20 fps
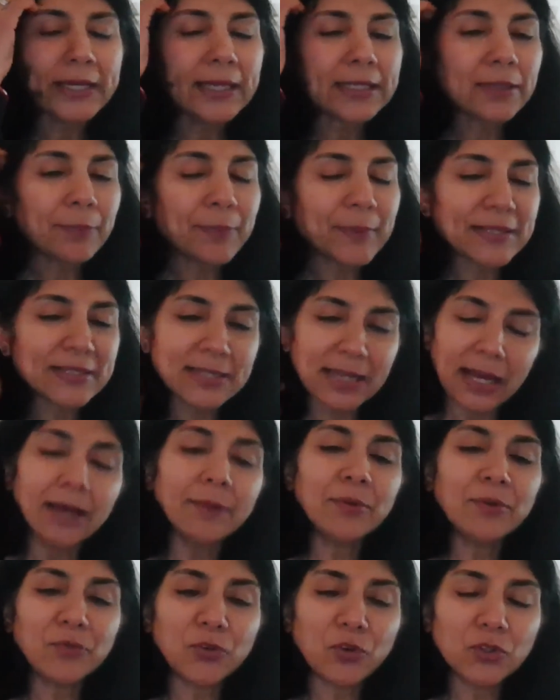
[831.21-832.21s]
The
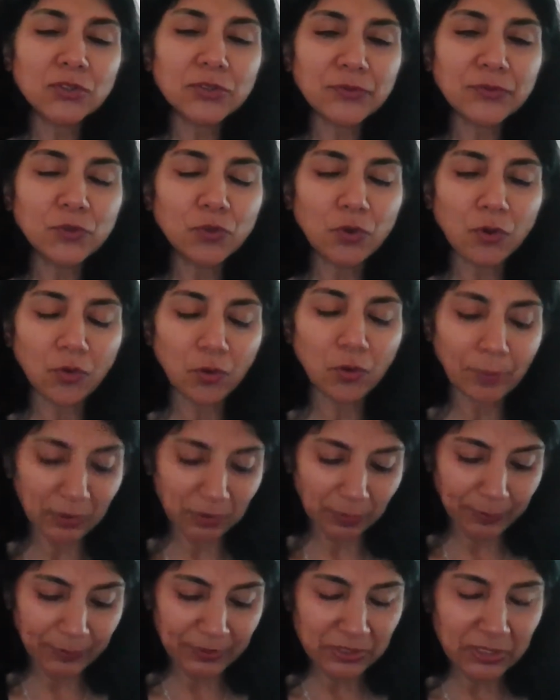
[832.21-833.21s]
Punjab, of course, if you know
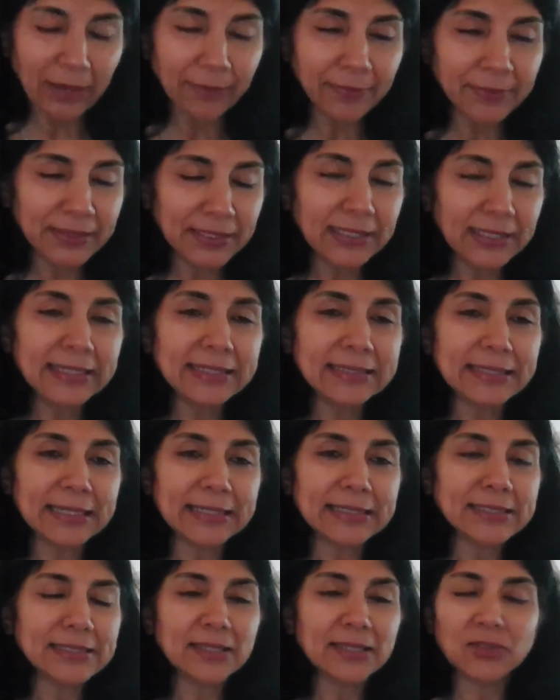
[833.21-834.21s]
about the Punjab in the late
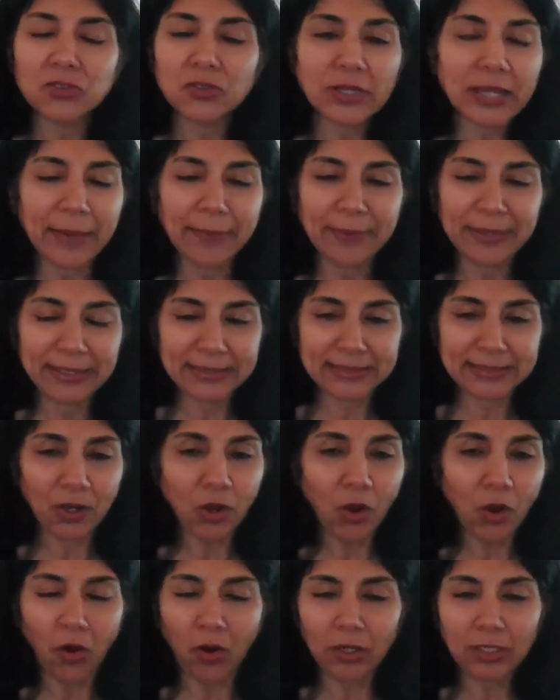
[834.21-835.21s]
19th century, I mean, it's a
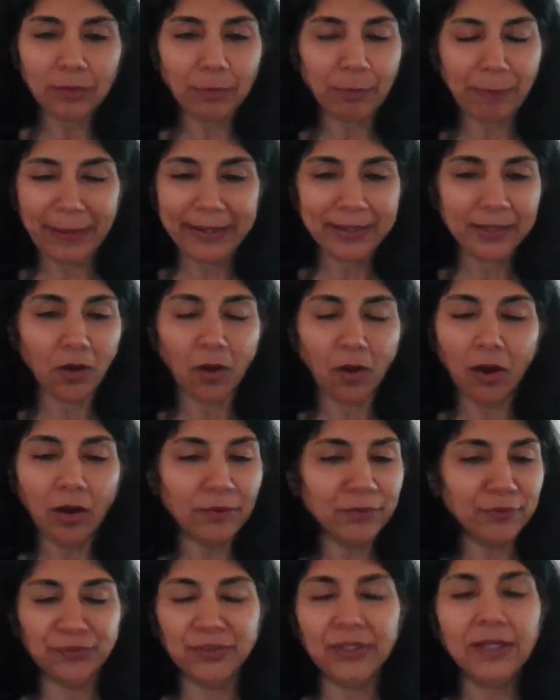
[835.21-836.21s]
hotbed
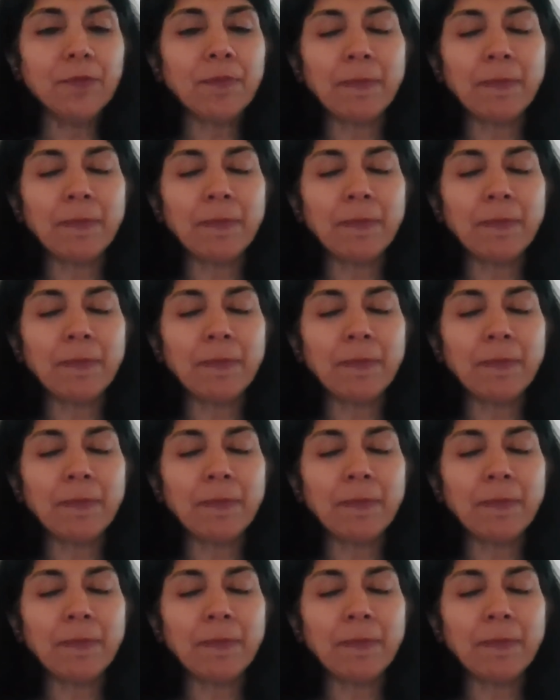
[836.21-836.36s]
of